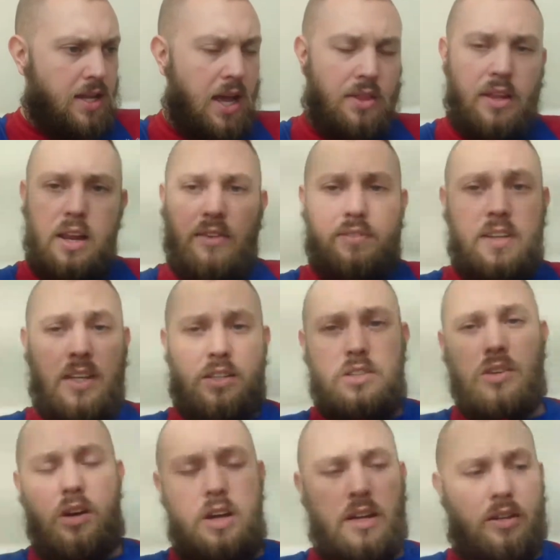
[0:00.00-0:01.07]
Down the left-hand
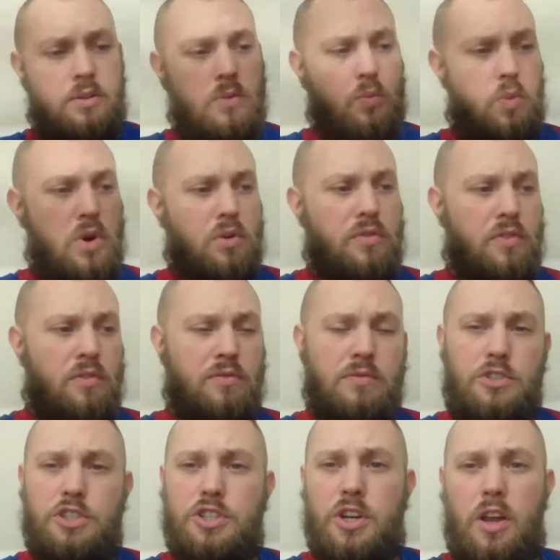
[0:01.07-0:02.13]
side, Wilf
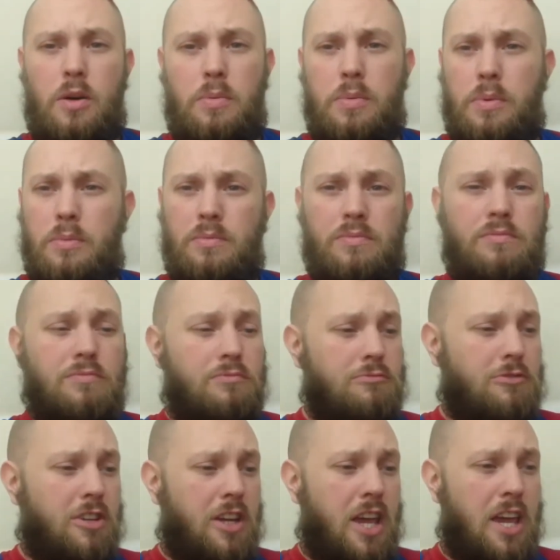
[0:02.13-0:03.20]
and Schlupp
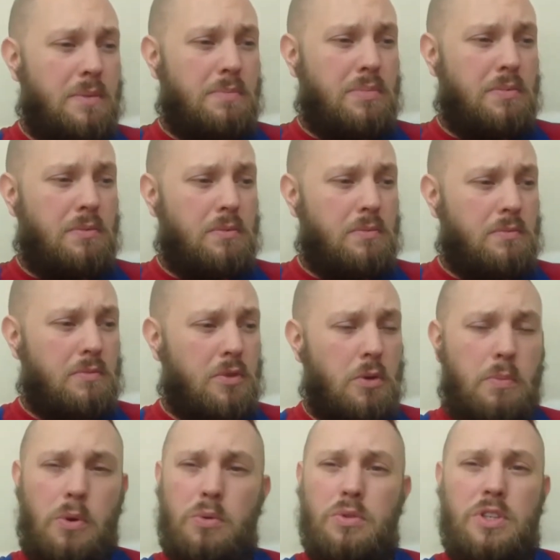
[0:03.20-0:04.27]
keep
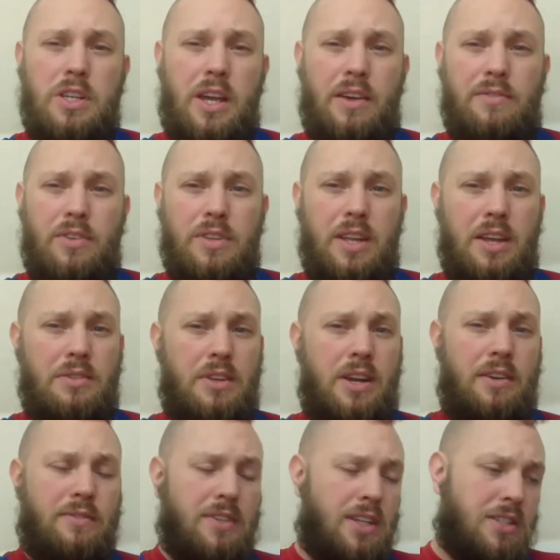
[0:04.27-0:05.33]
the ball together down the
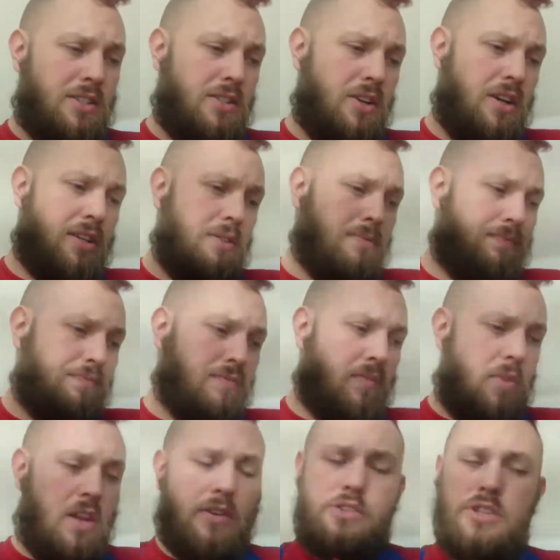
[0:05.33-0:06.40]
left-hand side.
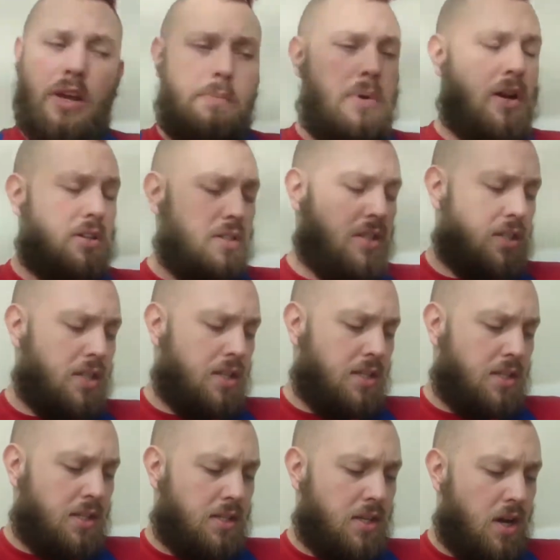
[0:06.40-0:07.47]
Schlupp passes
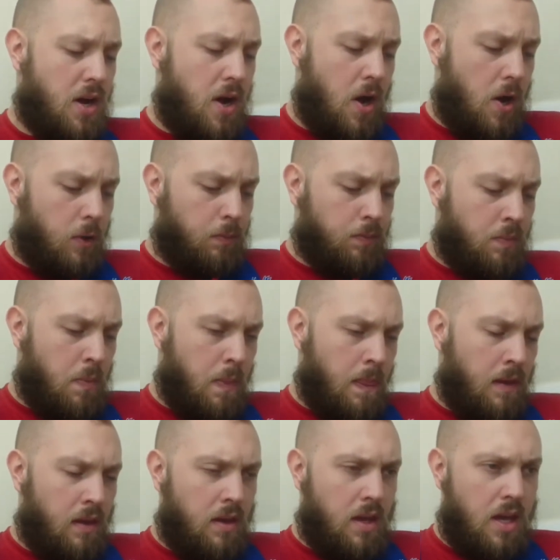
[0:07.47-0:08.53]
it to Zaha.
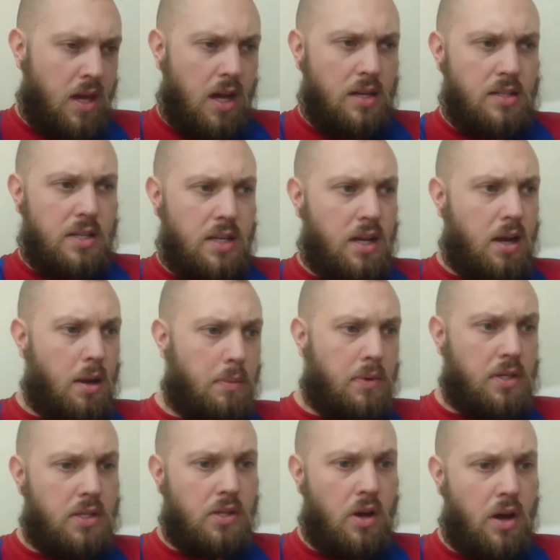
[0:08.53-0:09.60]
He cuts in a
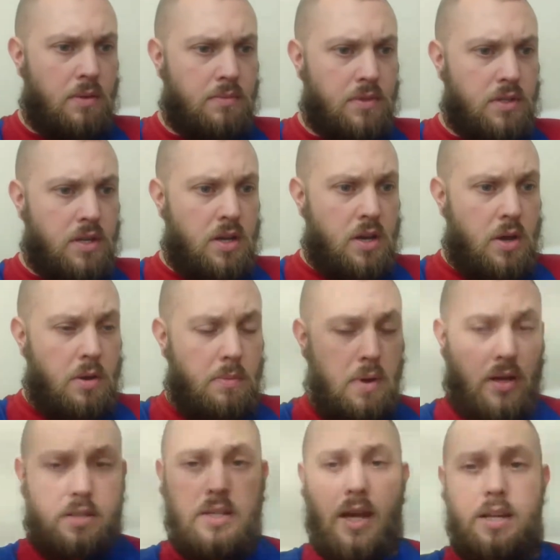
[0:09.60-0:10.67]
couple of times,
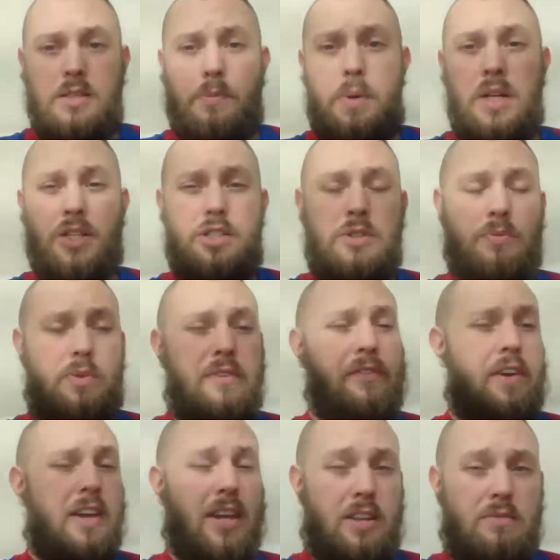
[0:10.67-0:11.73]
passes it out to Punch, and we're
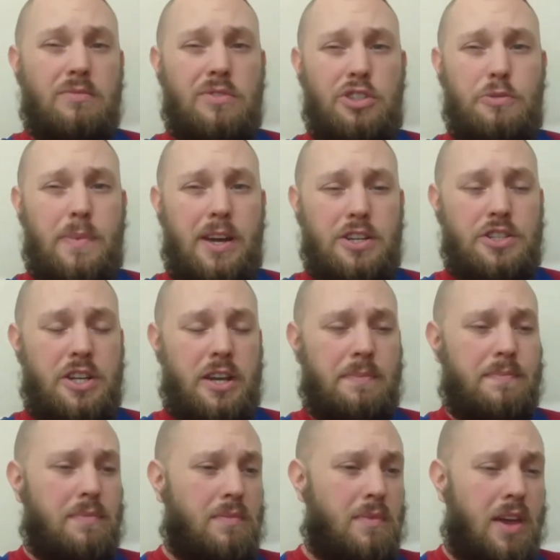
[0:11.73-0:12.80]
thinking, smash
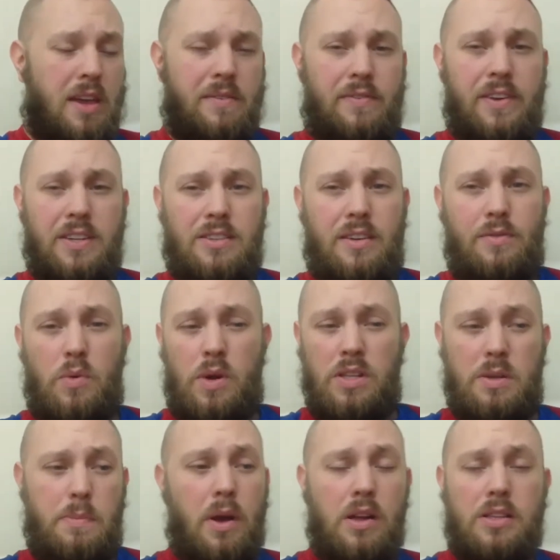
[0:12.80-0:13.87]
it. He thinks
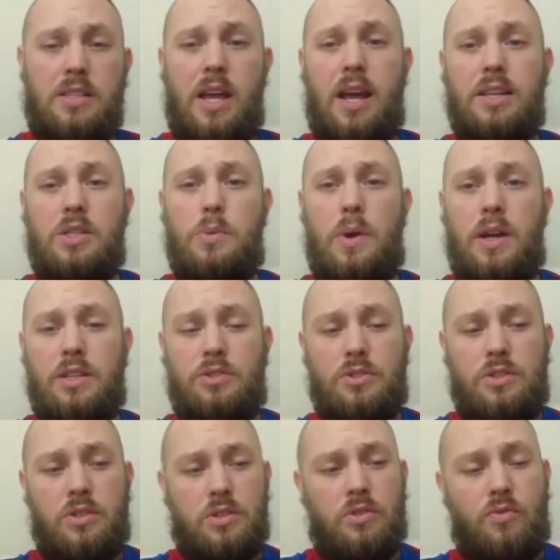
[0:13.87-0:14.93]
otherwise. He passes it out to
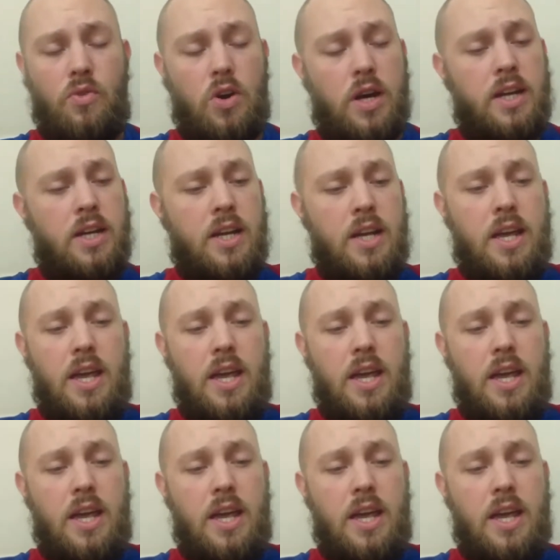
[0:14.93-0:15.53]
Andros on the right.